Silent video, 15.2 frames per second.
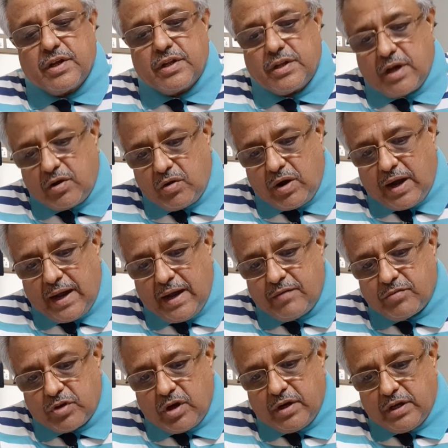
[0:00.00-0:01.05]
Now, I have
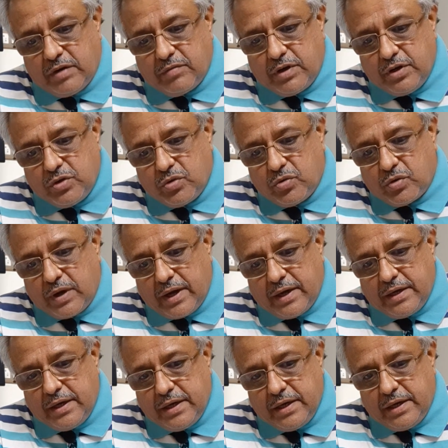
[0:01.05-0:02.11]
not given you
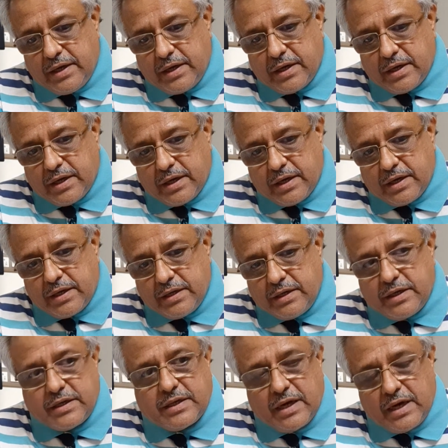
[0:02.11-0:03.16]
any
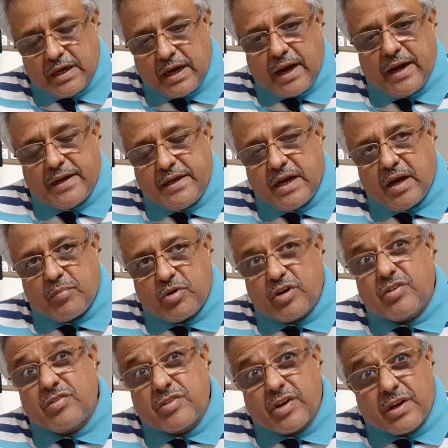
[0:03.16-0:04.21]
detailed idea about
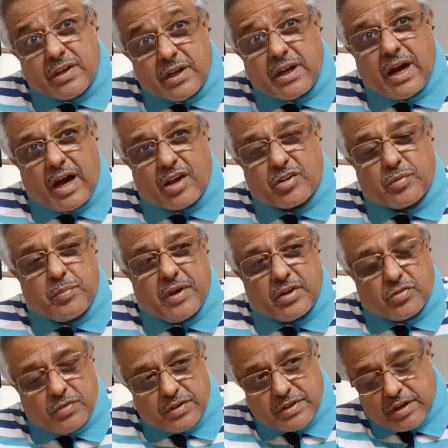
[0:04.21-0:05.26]
certain aspects
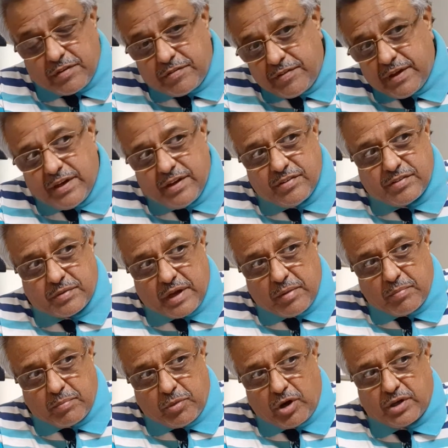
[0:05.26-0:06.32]
which I feel is
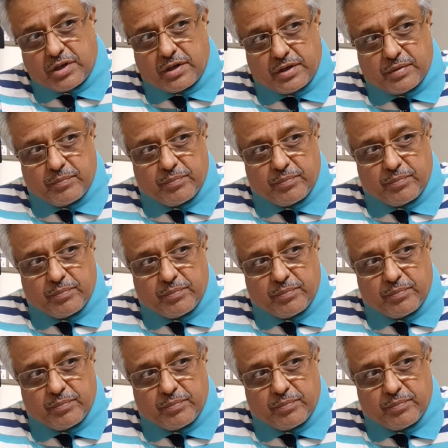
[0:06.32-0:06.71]
important.